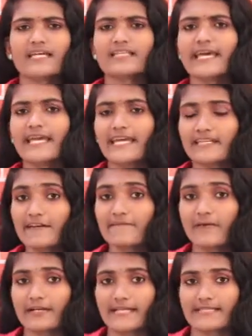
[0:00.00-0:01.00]
The Indian
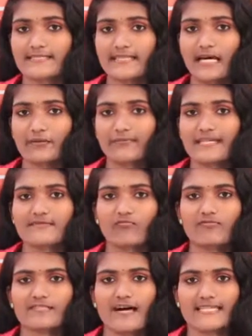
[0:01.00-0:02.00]
Forest Service
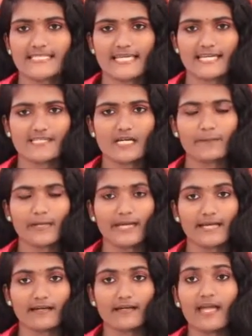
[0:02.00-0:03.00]
was set up
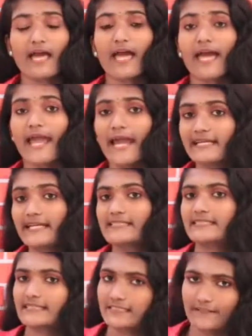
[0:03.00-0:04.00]
in
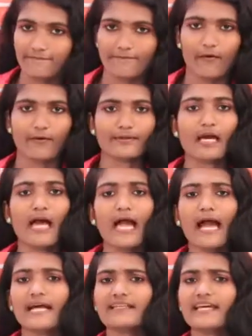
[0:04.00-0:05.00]
1864
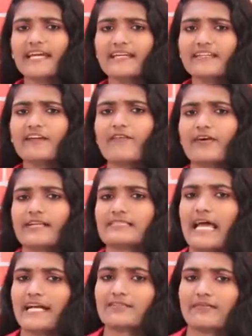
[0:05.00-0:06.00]
and the Indian Forest
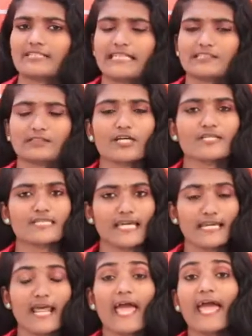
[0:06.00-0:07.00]
Act was introduced
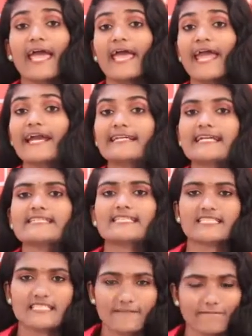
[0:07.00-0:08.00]
in
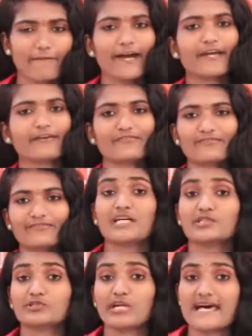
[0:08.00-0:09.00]
1865.
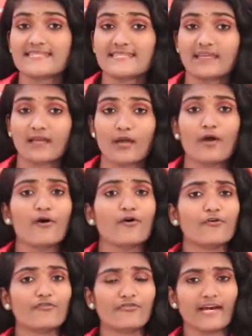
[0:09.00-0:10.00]
Grazing,
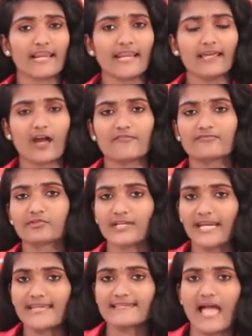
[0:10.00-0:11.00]
felling of
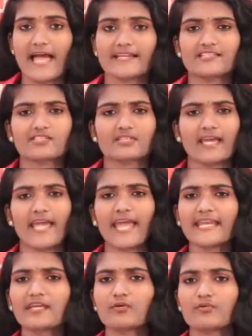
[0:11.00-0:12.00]
trees and
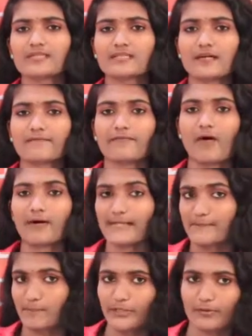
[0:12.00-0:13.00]
any use of
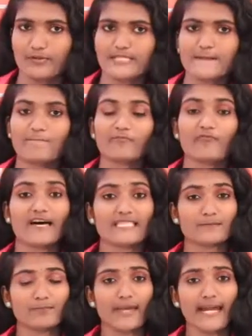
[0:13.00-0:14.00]
forest produce was
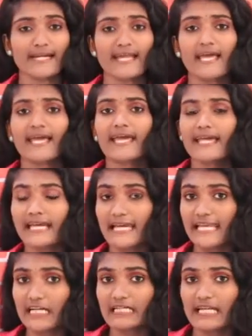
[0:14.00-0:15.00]
made
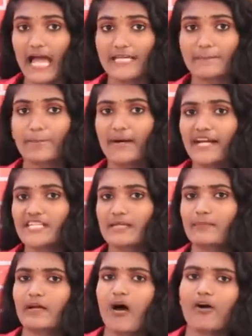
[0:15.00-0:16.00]
illegal and
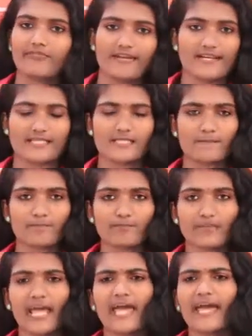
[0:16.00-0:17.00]
punishable offence.
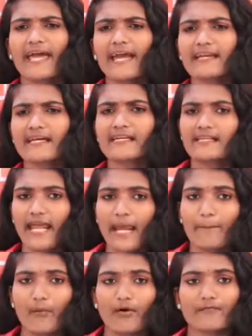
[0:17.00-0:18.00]
In the
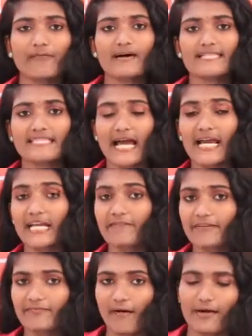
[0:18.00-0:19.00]
name of
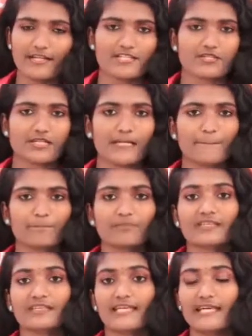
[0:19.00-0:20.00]
scientific forestry,
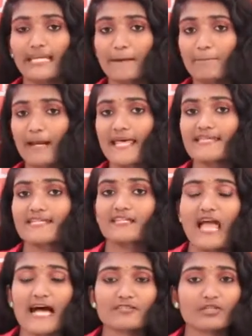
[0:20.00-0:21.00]
they replaced
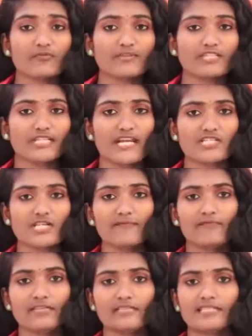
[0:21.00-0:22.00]
natural
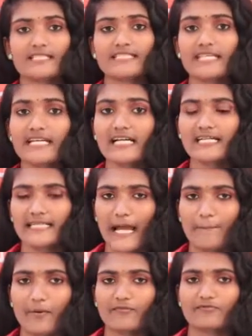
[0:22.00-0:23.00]
vegetation with a single
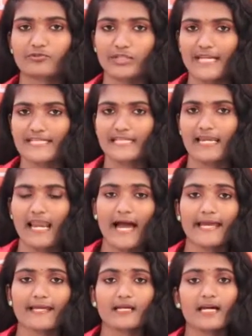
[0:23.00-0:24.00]
type of trees
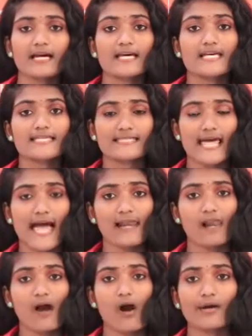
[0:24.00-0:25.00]
like sal
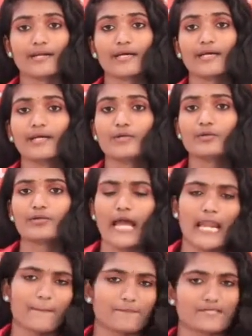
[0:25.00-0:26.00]
or
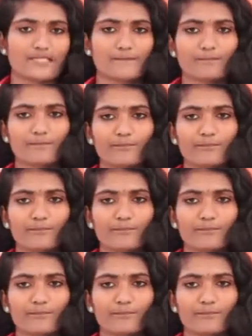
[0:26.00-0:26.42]
eucalyptus.